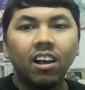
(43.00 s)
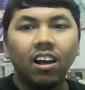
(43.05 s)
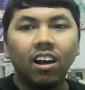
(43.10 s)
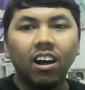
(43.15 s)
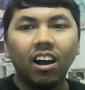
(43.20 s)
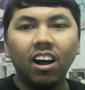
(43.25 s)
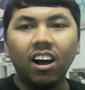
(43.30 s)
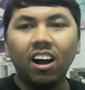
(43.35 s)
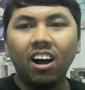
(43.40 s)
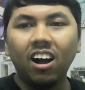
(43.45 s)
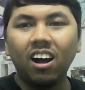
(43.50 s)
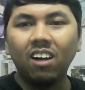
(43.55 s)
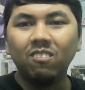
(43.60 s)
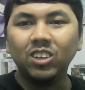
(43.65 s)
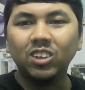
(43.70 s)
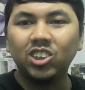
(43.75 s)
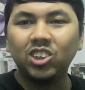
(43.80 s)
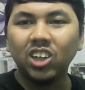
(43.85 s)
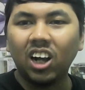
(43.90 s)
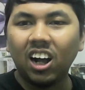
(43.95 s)
uh,
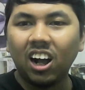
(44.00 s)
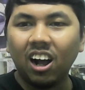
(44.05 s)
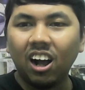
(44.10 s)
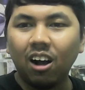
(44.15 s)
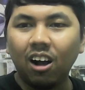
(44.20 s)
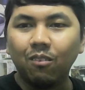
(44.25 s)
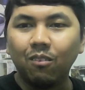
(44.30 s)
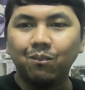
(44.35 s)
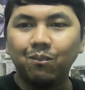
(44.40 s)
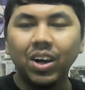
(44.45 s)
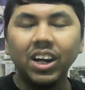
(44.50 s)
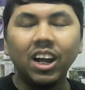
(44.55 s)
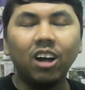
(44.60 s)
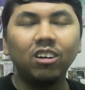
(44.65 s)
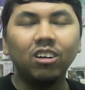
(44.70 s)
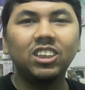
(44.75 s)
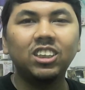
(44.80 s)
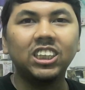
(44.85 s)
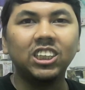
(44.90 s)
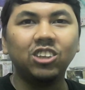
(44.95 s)
which are
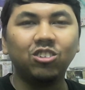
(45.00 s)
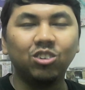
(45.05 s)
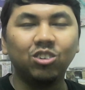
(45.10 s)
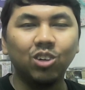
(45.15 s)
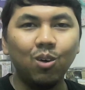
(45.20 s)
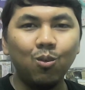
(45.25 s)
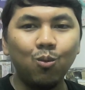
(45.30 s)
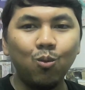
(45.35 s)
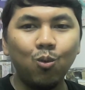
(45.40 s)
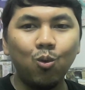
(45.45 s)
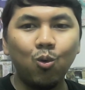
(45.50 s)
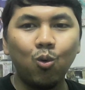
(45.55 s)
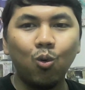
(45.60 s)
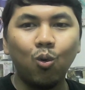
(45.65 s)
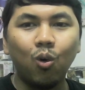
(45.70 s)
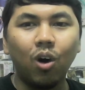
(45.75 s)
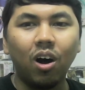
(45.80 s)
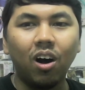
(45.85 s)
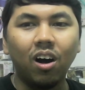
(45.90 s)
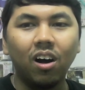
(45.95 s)
Burnout Syndrome,
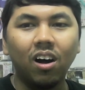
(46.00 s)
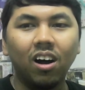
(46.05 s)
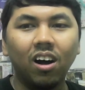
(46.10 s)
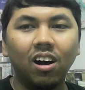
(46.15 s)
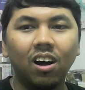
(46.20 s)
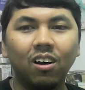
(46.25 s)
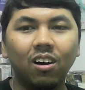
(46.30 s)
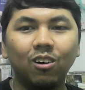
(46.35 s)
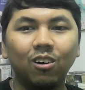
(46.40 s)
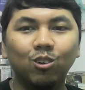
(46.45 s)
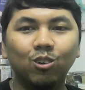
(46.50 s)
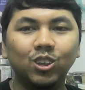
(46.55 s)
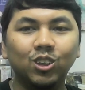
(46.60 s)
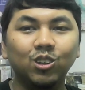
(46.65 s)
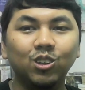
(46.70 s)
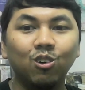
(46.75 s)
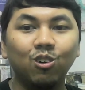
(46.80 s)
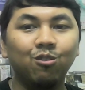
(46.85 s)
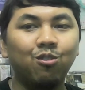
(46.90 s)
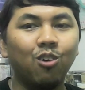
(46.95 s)
who are, who's
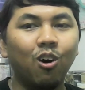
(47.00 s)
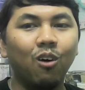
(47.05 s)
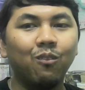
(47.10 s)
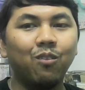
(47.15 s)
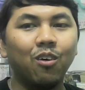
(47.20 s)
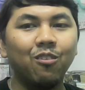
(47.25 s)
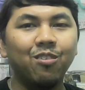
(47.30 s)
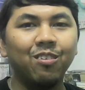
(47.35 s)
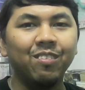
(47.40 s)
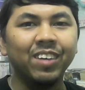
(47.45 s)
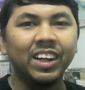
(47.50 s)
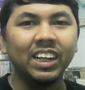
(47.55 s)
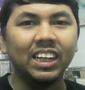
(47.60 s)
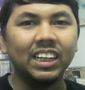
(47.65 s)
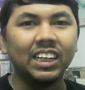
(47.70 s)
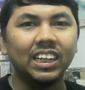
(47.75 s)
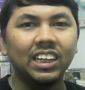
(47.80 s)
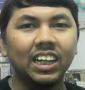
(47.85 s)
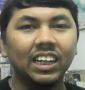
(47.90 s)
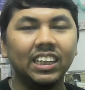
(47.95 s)
known for performing
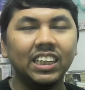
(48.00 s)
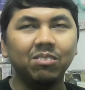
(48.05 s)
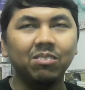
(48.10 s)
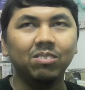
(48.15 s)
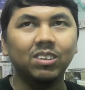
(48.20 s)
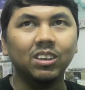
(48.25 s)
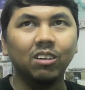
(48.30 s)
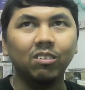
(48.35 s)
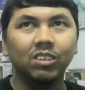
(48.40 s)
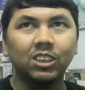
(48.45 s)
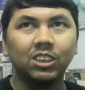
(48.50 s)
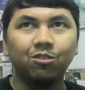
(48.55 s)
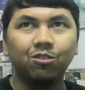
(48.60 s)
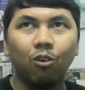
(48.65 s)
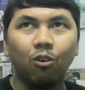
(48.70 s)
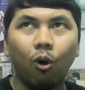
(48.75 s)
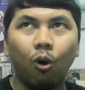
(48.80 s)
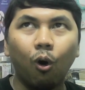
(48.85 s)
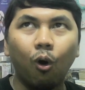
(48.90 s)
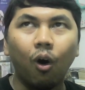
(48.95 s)
the theme songs
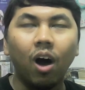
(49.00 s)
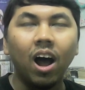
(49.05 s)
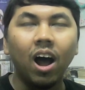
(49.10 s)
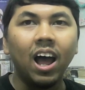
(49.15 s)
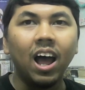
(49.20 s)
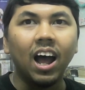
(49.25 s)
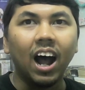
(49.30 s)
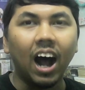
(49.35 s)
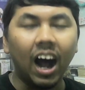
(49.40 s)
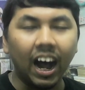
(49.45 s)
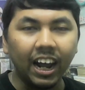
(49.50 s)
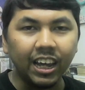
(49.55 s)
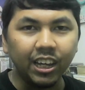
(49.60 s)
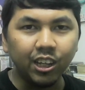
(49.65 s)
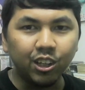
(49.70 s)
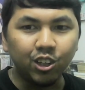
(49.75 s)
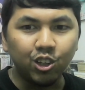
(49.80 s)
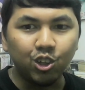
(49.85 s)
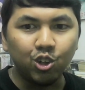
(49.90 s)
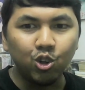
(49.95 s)
for
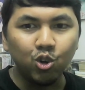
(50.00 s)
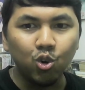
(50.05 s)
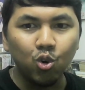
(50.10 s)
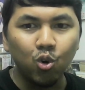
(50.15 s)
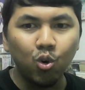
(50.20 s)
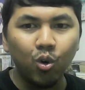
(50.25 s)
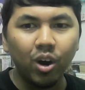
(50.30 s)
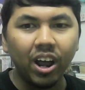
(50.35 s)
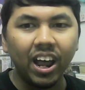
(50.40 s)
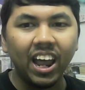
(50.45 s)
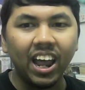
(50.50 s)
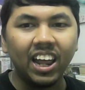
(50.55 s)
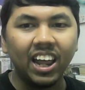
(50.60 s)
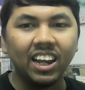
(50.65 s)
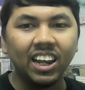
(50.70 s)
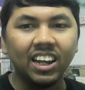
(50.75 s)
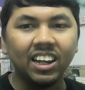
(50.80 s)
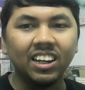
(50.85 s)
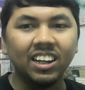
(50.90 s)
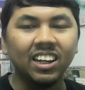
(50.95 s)
Haikyuu
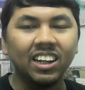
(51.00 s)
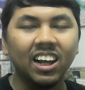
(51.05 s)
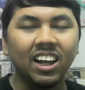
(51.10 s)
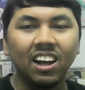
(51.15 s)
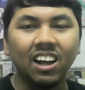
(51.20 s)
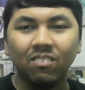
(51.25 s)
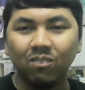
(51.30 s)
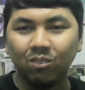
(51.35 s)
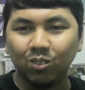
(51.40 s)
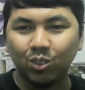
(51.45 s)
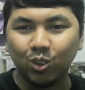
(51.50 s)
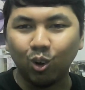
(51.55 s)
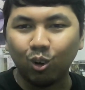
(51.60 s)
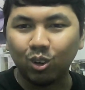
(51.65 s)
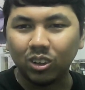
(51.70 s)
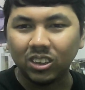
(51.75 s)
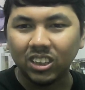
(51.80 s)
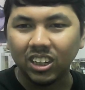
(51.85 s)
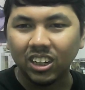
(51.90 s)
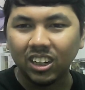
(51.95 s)
and um,
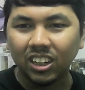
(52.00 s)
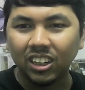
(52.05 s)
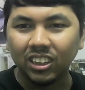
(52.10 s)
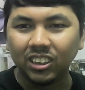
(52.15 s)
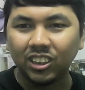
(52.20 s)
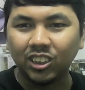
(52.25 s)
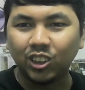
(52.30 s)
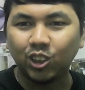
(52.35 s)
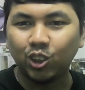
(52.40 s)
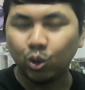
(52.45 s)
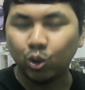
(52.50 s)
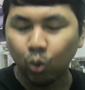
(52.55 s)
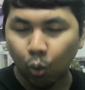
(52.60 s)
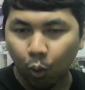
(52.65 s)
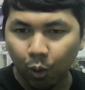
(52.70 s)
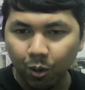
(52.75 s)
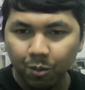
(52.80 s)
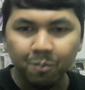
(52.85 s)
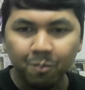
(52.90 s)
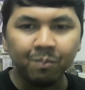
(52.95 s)
Doctor
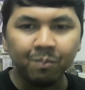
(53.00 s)
Stone.